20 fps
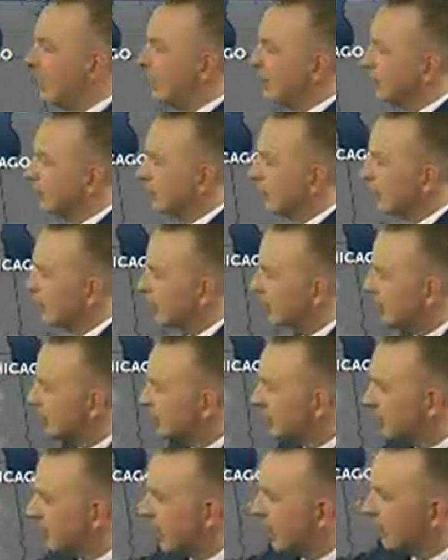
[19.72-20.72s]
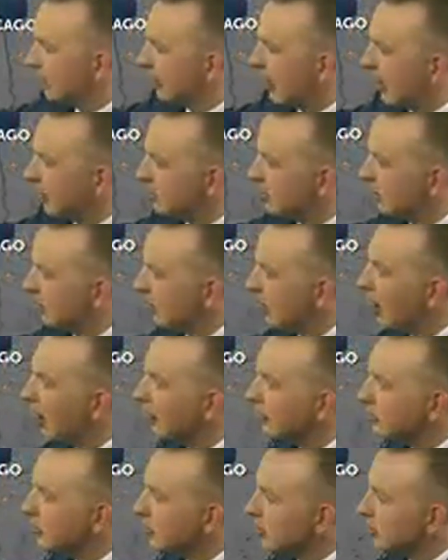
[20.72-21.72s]
Here's a look at some of that cloud cover
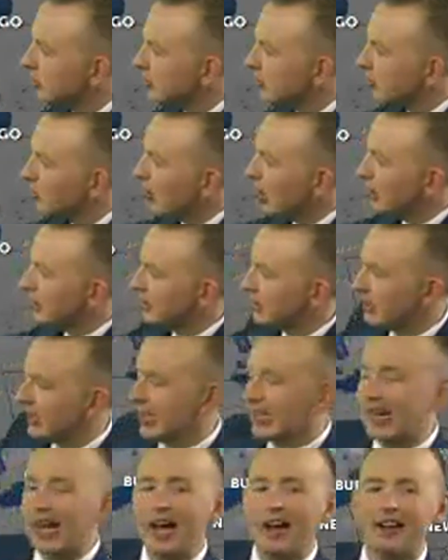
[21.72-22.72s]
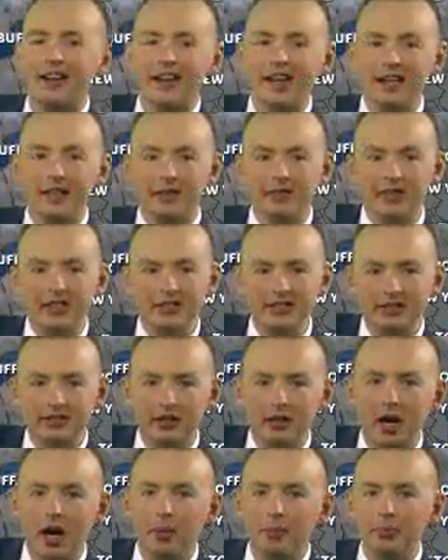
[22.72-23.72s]
off towards the west. Again, out ahead of this
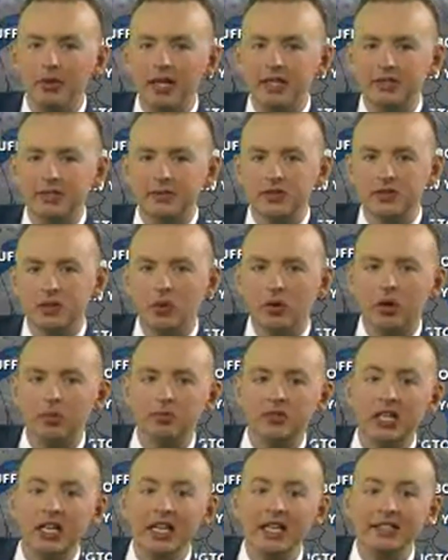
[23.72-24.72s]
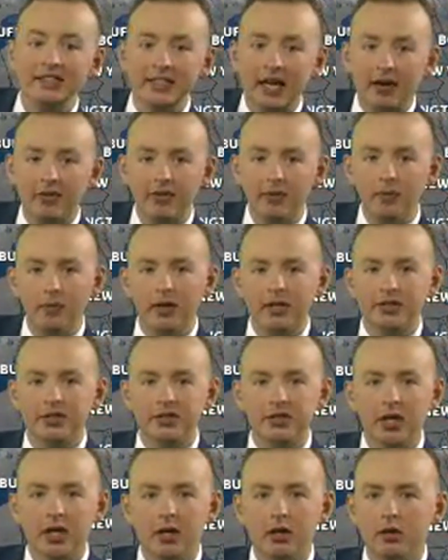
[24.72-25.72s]
complex of storms south of
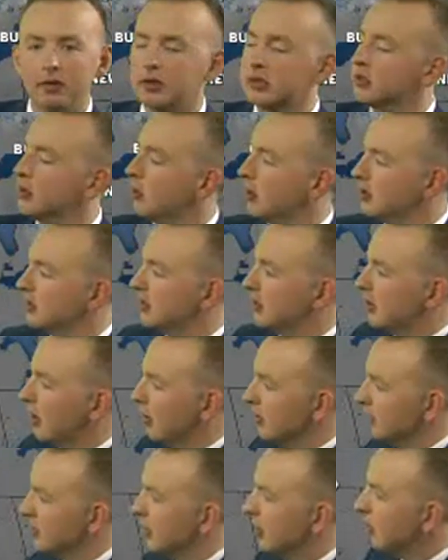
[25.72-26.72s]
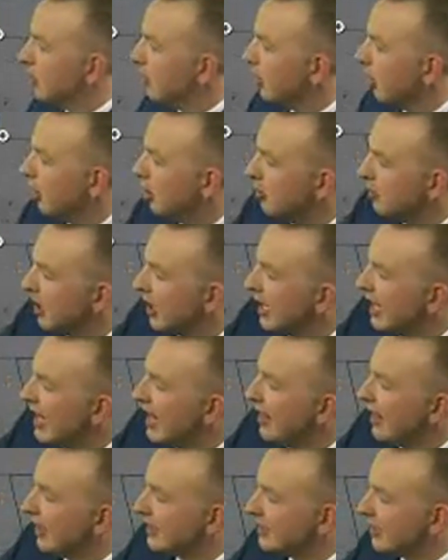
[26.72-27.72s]
Wichita, over towards Tulsa, Oklahoma.
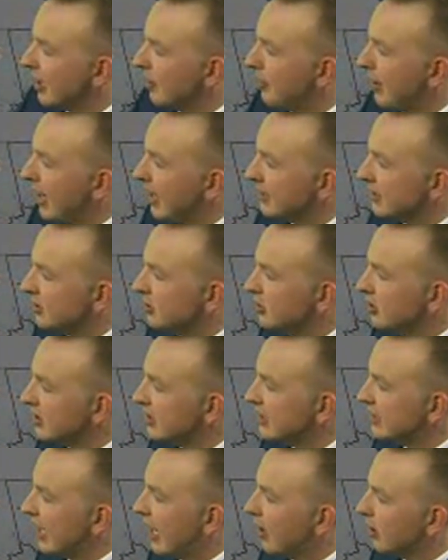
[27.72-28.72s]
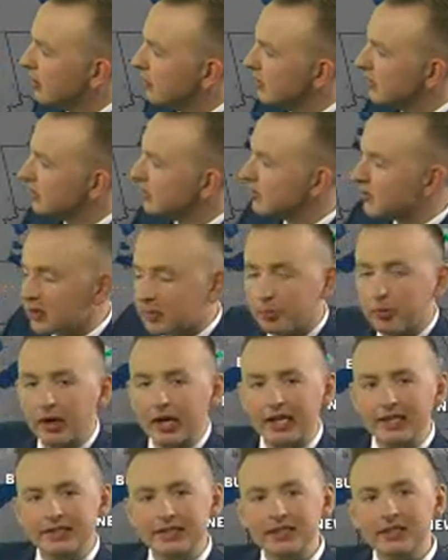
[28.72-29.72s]
That's going to pass just south of us through the
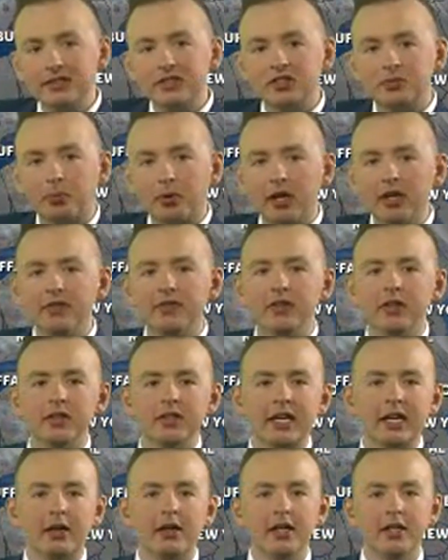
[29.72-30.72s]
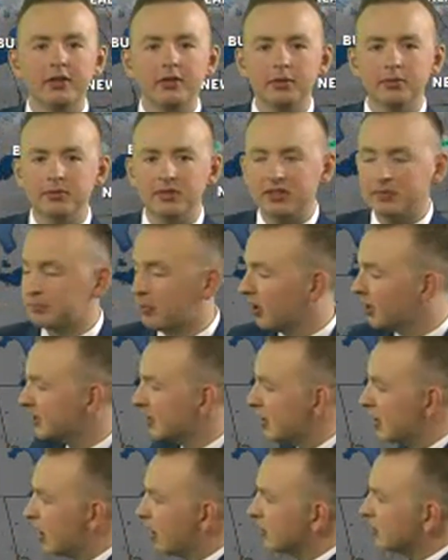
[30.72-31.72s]
Branson and Springfield area, through parts
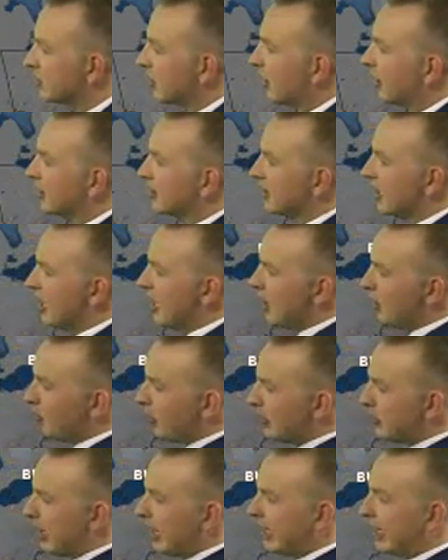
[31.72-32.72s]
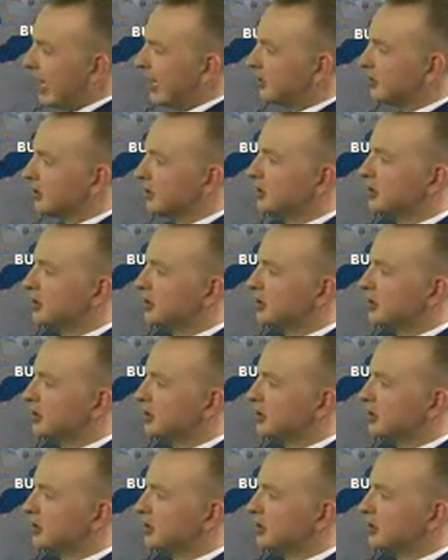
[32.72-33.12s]
to the Ozarks, we may catch a